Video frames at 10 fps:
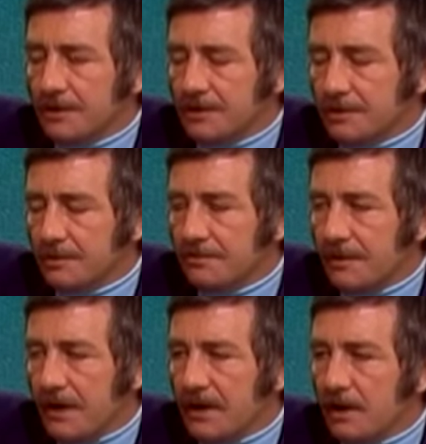until we
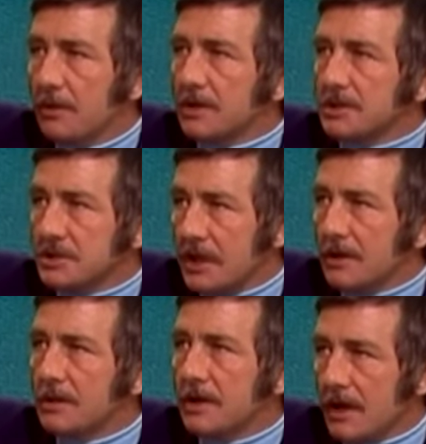find out what a
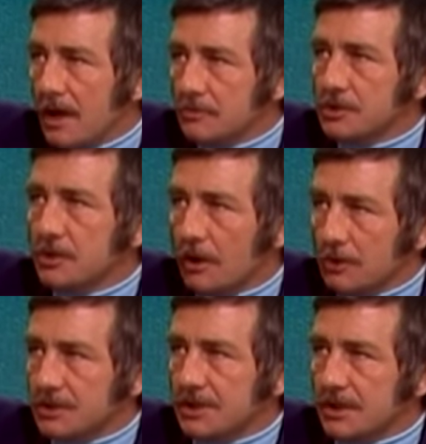sailor and a game show host is.